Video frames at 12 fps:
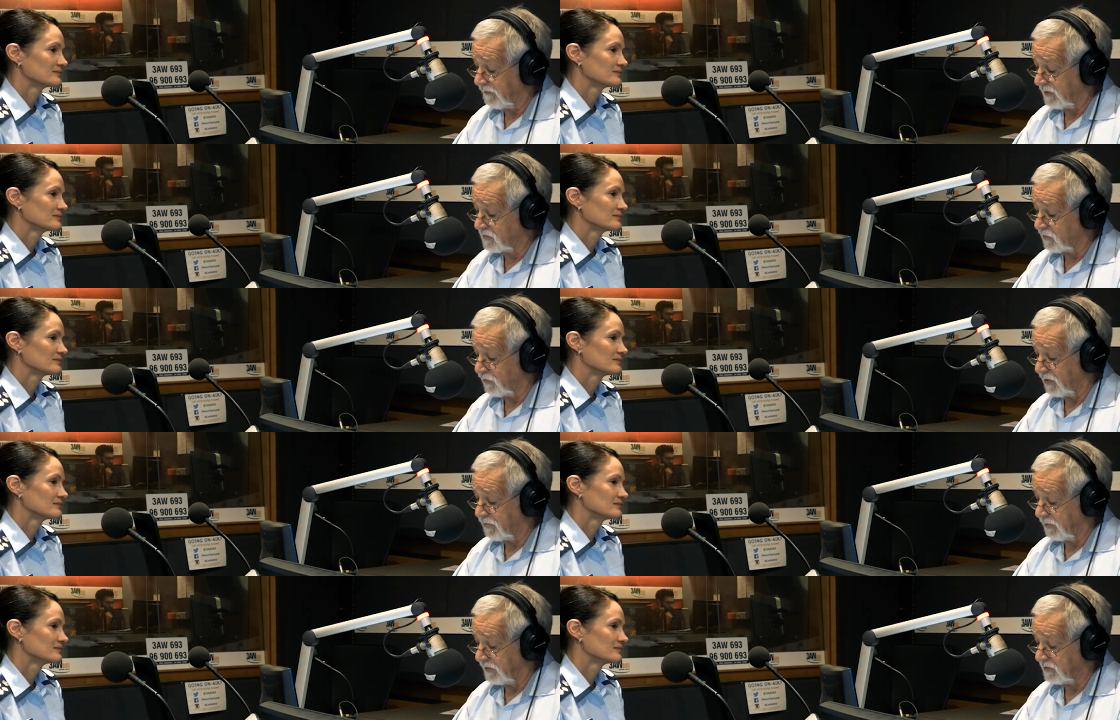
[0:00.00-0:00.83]

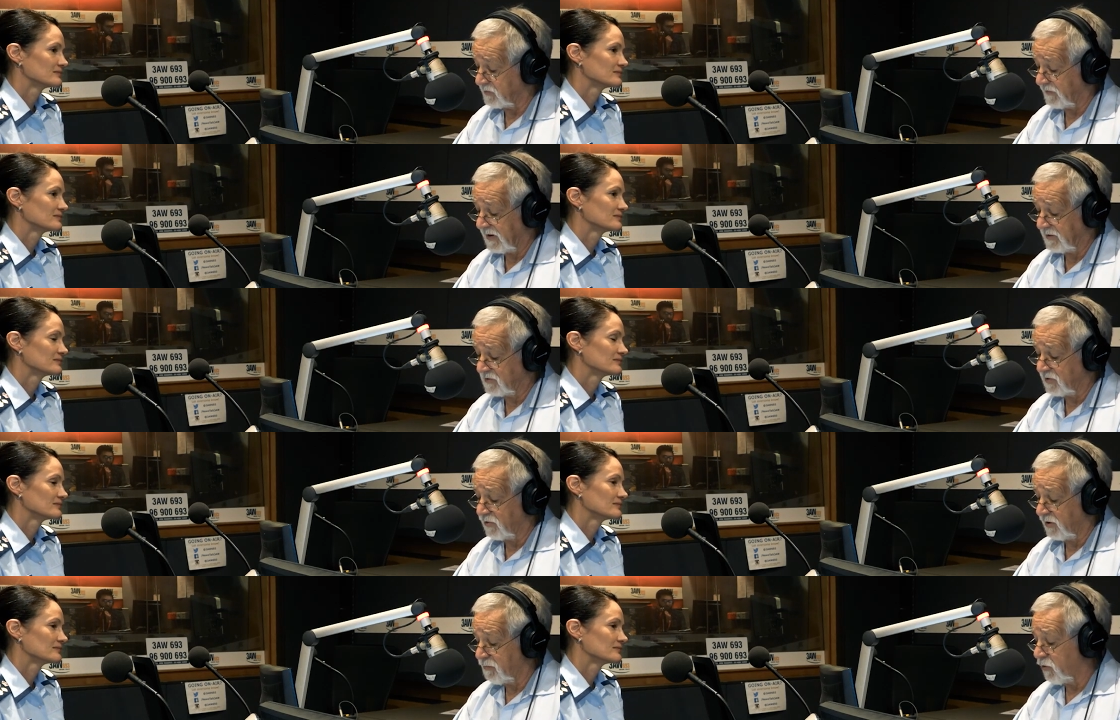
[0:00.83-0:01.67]
Speaker 1: Victoria Police have had
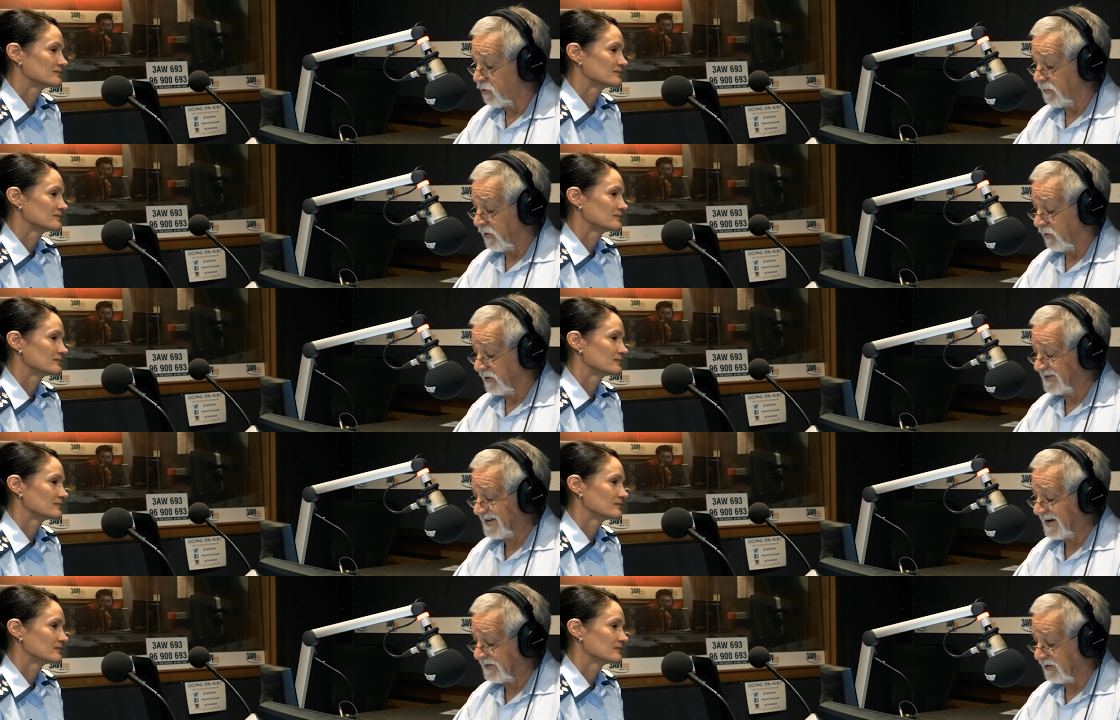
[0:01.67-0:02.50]
Tony Mokbel
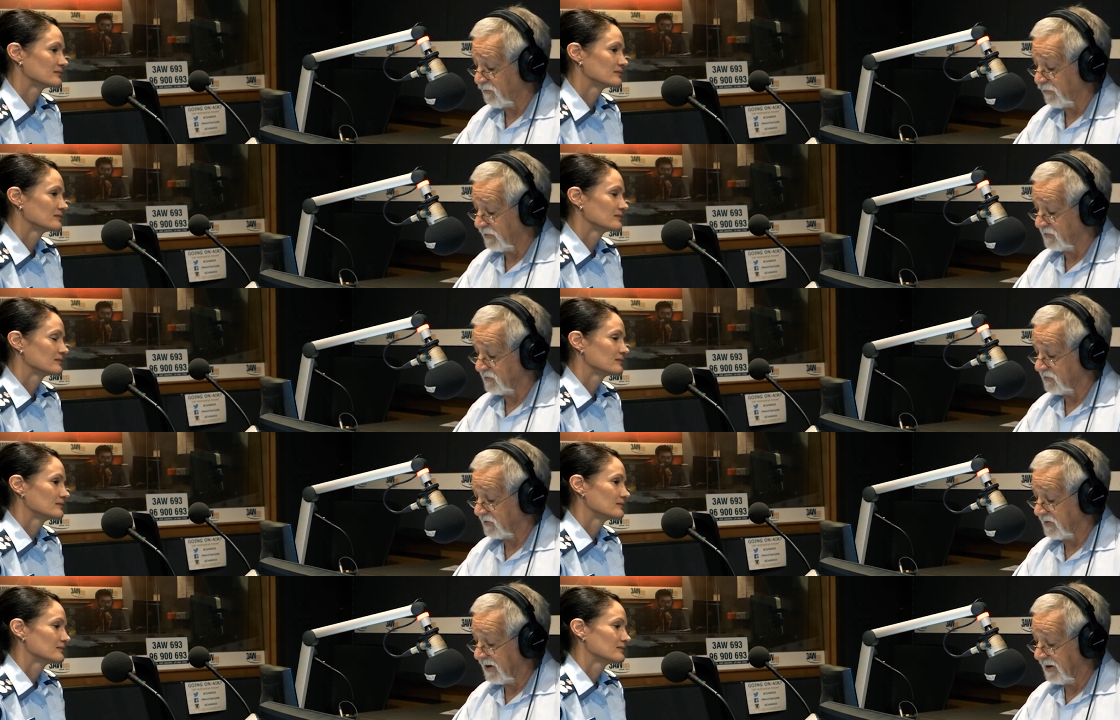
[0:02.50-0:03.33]
attacked in prison
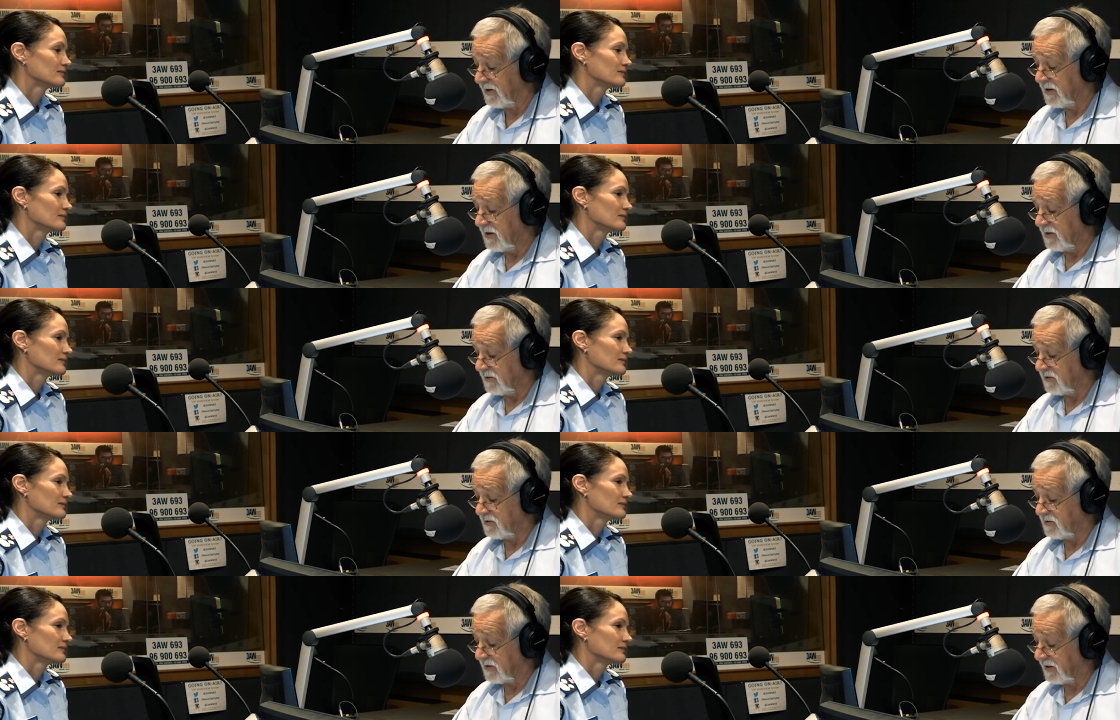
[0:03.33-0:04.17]
today.
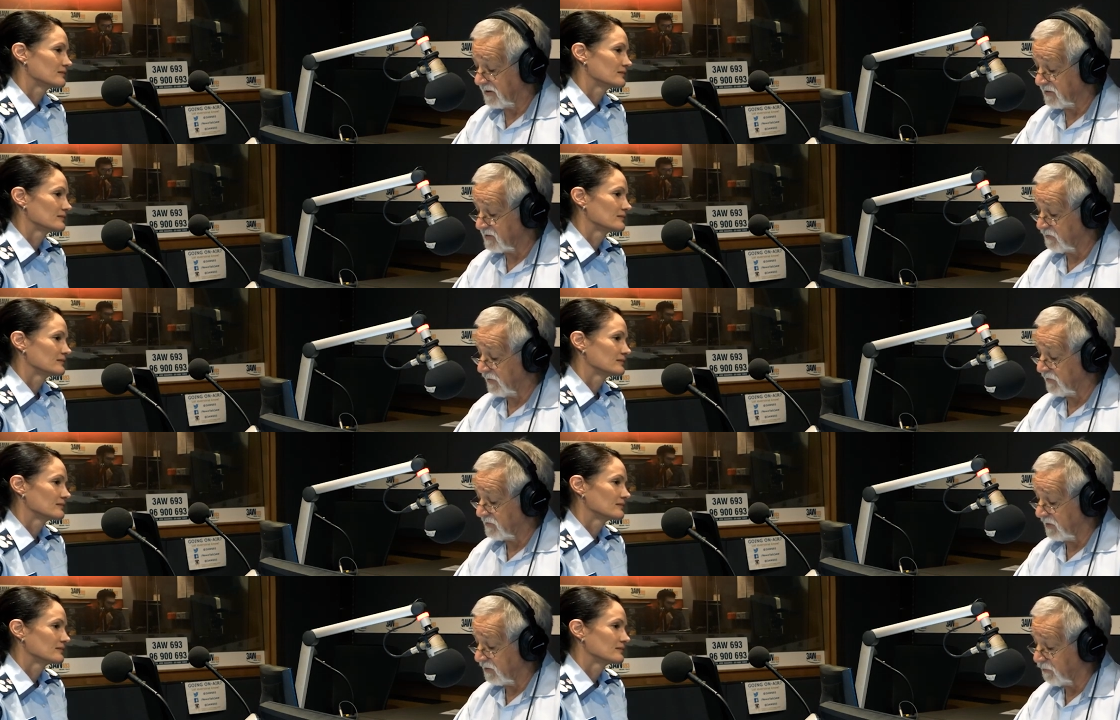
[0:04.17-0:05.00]
This is a
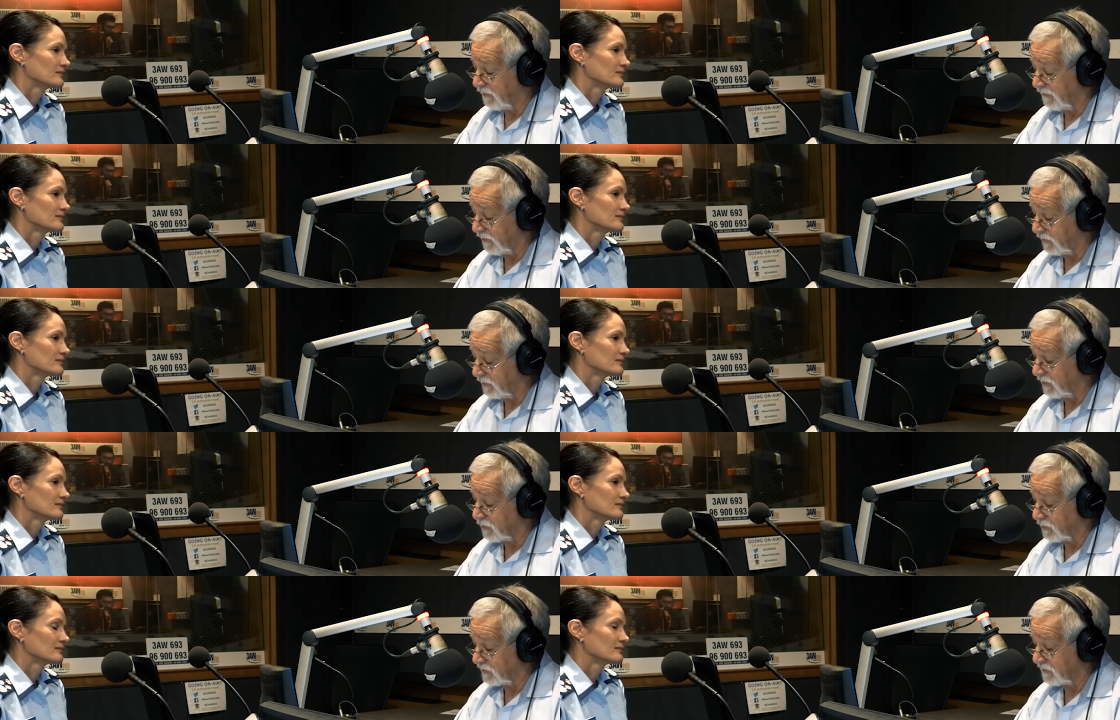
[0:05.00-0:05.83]
conspiracy to pervert the
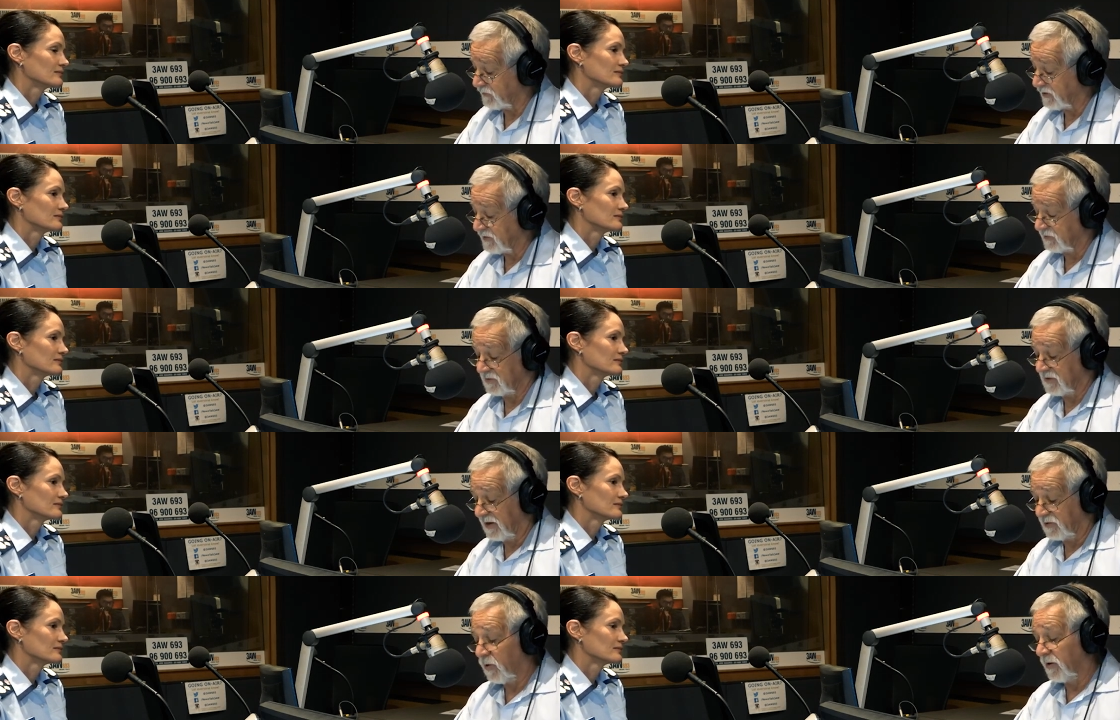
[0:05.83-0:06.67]
course of justice,
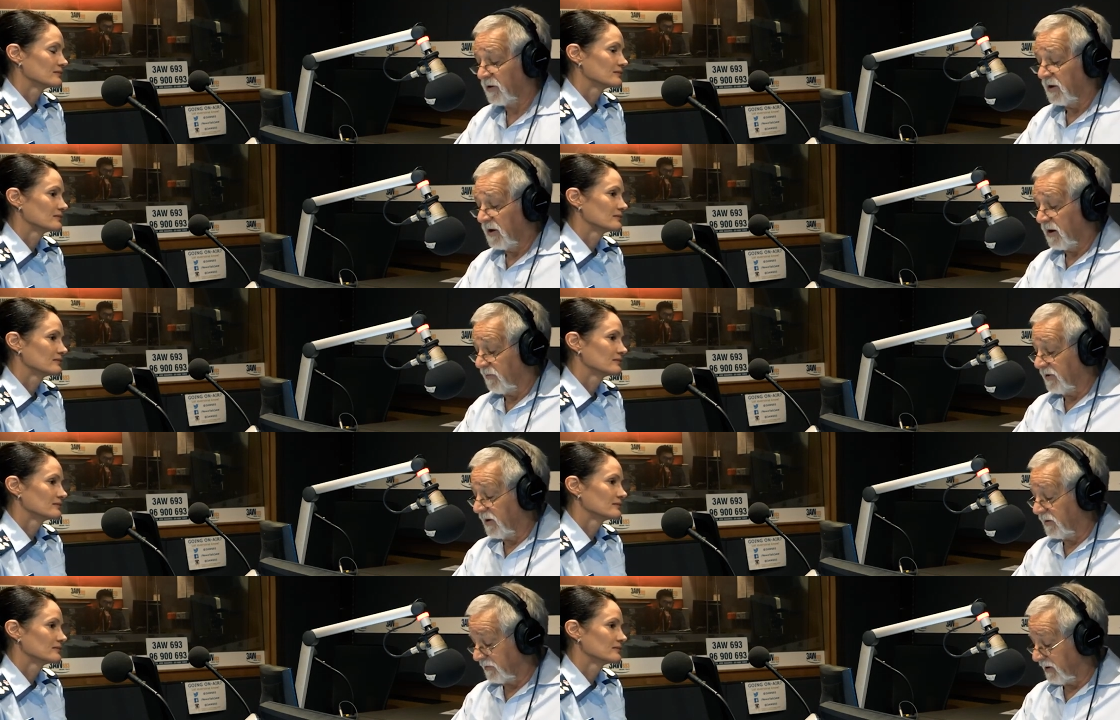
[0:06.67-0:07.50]
unquote. I
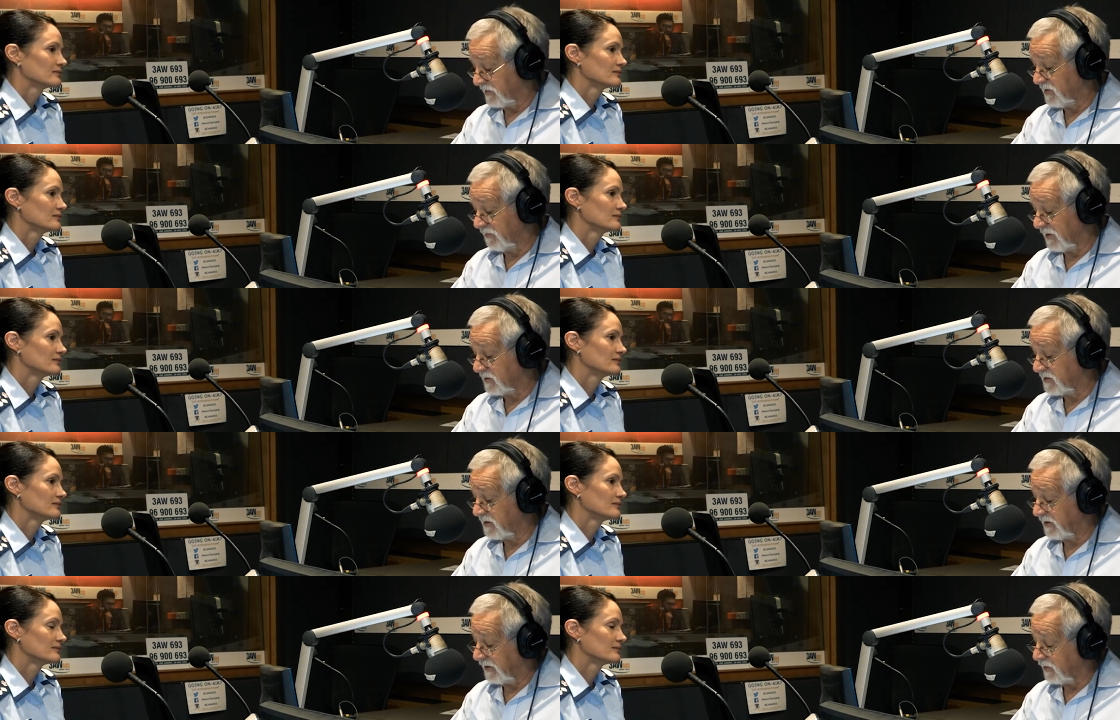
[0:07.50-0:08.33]
mean, I, I accept that's
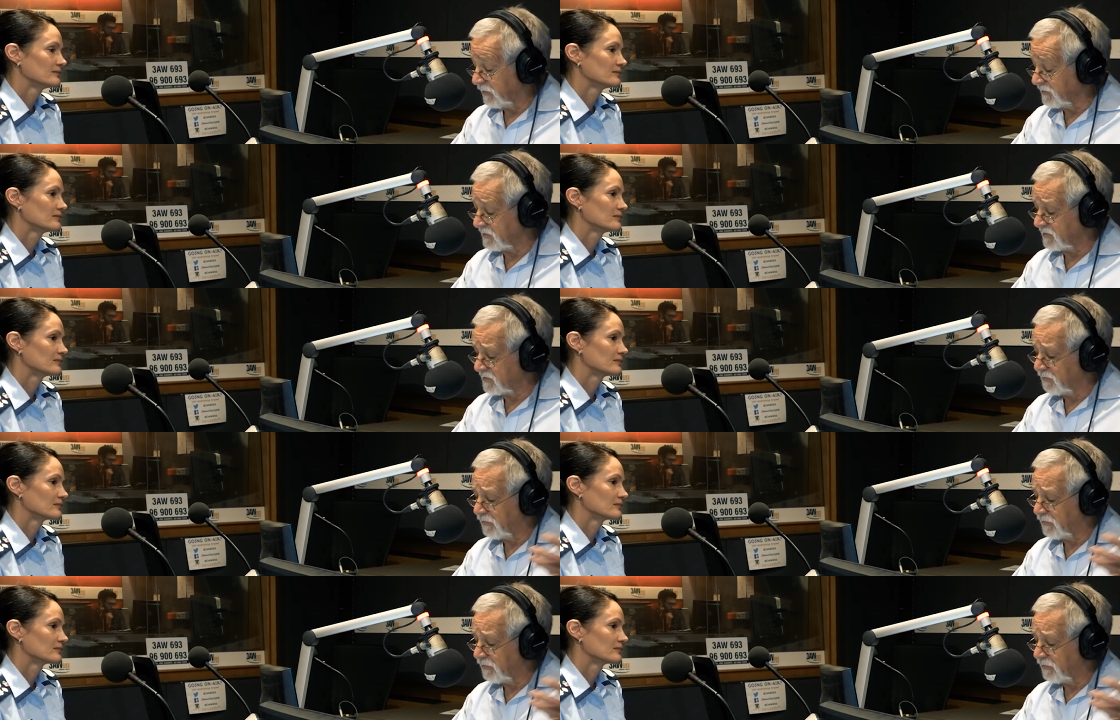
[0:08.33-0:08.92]
clearly nonsense. The